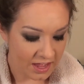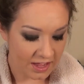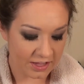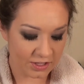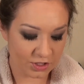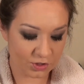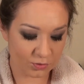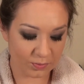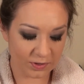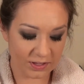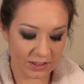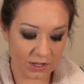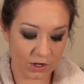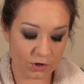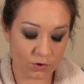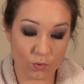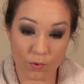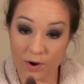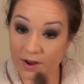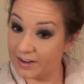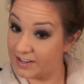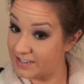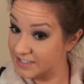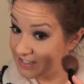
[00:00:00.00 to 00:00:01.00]
It's really
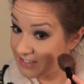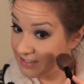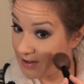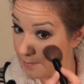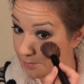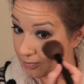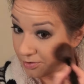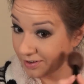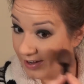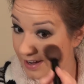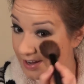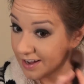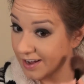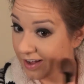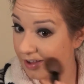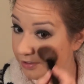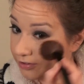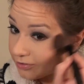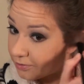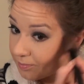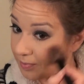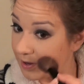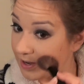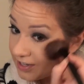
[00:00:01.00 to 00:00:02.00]
quite a summery
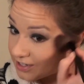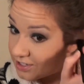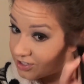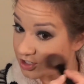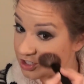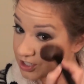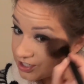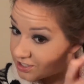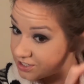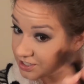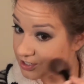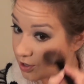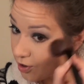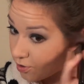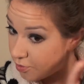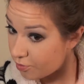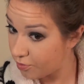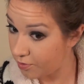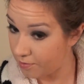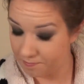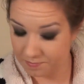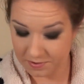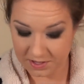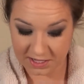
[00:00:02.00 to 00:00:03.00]
color, but it's just
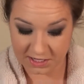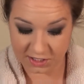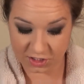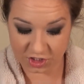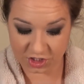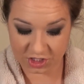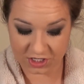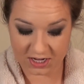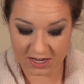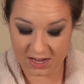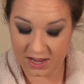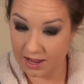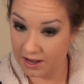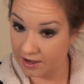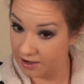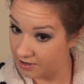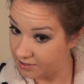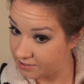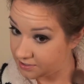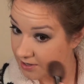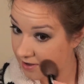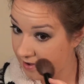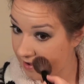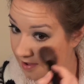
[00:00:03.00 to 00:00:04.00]
so peachy
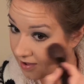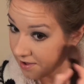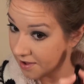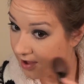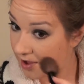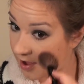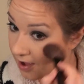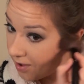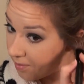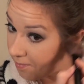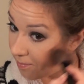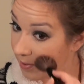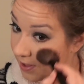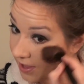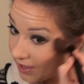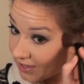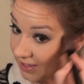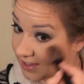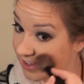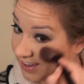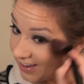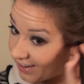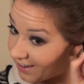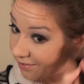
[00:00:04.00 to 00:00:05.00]
and
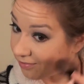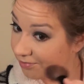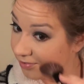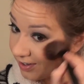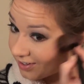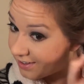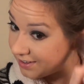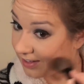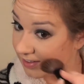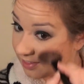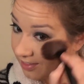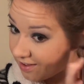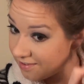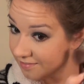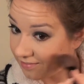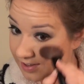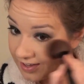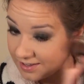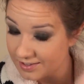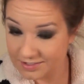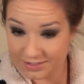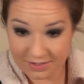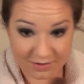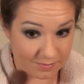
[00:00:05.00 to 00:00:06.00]
pinky, and I really love
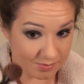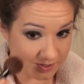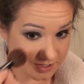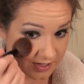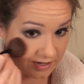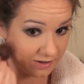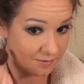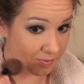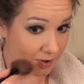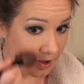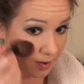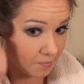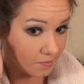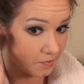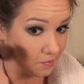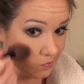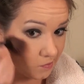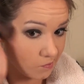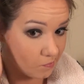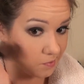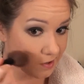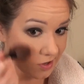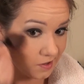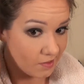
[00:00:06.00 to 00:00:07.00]
it. So I'm just going to pop a
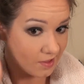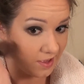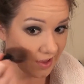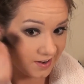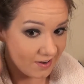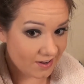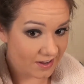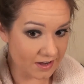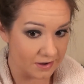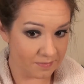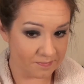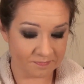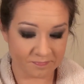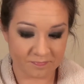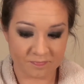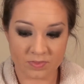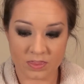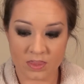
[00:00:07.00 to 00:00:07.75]
little bit of that on.